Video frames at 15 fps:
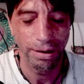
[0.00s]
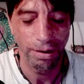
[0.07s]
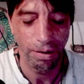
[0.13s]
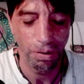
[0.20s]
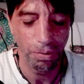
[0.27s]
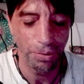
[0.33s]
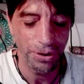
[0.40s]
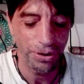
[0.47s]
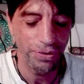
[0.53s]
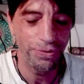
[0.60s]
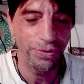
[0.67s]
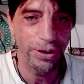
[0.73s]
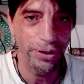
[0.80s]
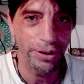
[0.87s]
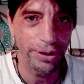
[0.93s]
always
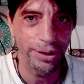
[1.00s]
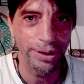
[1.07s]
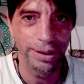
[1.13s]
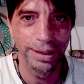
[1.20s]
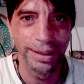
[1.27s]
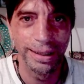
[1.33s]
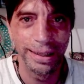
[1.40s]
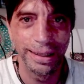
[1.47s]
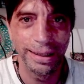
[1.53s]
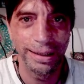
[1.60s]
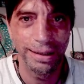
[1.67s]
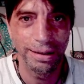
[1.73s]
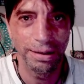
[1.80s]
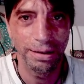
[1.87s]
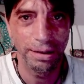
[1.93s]
fear,
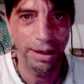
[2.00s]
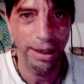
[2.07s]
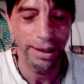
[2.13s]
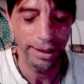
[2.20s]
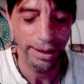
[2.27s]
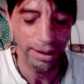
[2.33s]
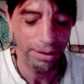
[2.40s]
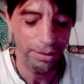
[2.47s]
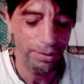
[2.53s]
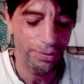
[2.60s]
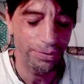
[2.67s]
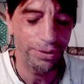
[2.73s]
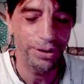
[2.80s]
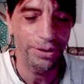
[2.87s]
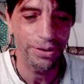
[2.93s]
and get your
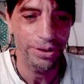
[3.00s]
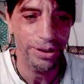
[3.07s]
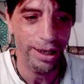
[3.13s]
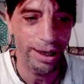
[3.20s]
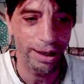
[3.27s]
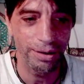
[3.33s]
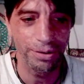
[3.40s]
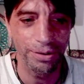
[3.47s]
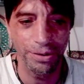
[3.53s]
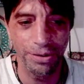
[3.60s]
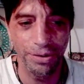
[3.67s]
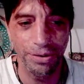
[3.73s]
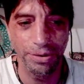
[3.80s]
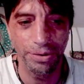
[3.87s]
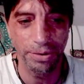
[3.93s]
fears out.
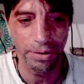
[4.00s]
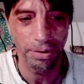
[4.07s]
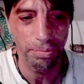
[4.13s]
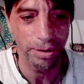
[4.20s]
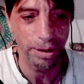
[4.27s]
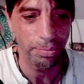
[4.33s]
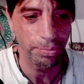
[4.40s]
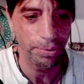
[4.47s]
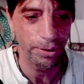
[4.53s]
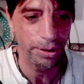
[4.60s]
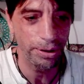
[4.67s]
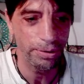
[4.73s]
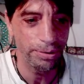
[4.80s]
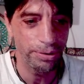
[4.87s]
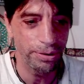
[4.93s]
This is going to be a pretty
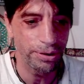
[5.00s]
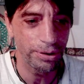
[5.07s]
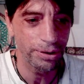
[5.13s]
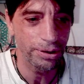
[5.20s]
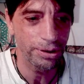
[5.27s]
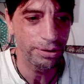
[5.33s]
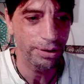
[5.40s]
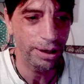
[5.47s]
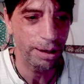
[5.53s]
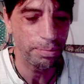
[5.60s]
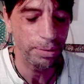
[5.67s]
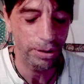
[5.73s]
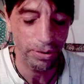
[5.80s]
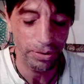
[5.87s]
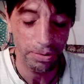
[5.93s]
good uh, time
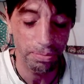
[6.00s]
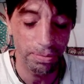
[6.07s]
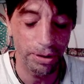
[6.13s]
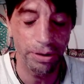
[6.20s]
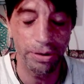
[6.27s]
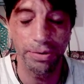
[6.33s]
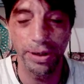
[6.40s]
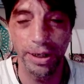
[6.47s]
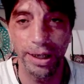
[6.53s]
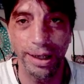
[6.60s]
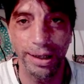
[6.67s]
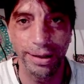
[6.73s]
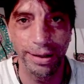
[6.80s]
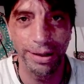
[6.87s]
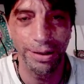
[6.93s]
because Mercury
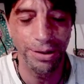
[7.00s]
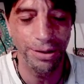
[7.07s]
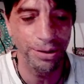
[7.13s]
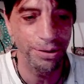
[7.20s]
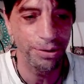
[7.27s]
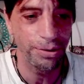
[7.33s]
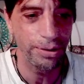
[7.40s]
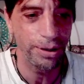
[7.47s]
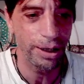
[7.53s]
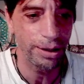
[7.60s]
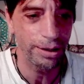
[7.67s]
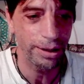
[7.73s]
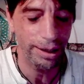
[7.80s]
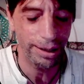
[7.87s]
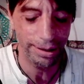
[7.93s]
and Lilith are
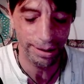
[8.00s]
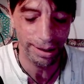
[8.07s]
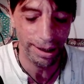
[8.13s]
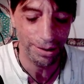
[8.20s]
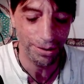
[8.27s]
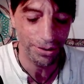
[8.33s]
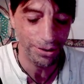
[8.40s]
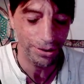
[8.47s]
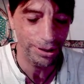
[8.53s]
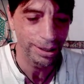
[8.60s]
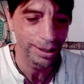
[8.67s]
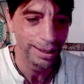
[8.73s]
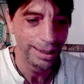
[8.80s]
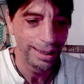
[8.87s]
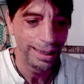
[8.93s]
together at Cancer.
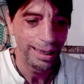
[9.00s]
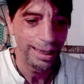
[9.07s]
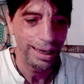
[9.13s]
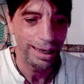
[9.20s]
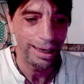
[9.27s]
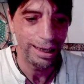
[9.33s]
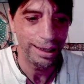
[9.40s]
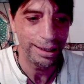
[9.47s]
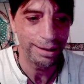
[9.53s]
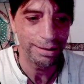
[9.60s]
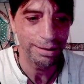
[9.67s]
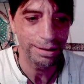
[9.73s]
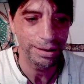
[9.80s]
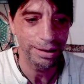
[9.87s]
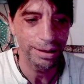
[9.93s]
And
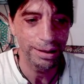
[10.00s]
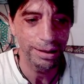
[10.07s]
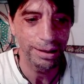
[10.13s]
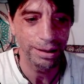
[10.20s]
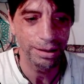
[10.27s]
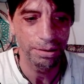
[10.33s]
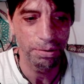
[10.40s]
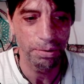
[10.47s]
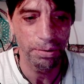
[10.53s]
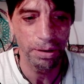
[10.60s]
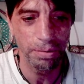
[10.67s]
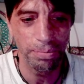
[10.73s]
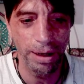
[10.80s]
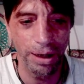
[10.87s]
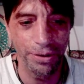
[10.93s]
uh, talking
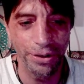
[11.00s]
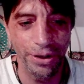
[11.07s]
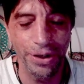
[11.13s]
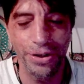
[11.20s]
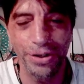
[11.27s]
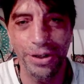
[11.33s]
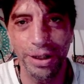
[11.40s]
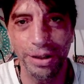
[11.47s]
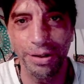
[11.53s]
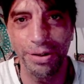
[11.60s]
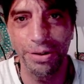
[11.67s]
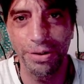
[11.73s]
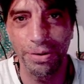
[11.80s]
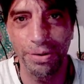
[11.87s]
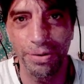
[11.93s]
about the ascendant
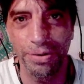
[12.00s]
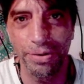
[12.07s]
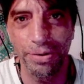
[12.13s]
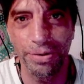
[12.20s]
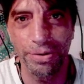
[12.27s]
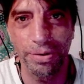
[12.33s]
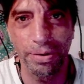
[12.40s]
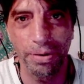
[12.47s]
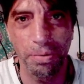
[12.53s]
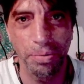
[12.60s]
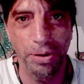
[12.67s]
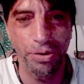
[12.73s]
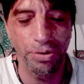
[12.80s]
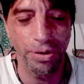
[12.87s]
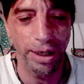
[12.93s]
is also It's going to be
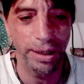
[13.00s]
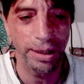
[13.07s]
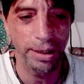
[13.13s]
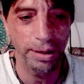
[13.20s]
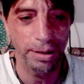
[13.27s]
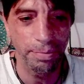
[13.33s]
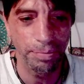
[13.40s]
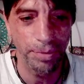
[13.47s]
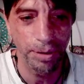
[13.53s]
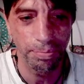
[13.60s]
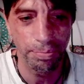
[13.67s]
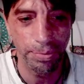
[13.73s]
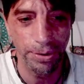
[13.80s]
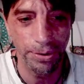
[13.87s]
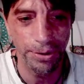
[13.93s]
trining
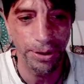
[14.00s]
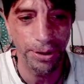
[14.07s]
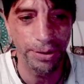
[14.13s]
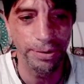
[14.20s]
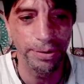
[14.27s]
Pluto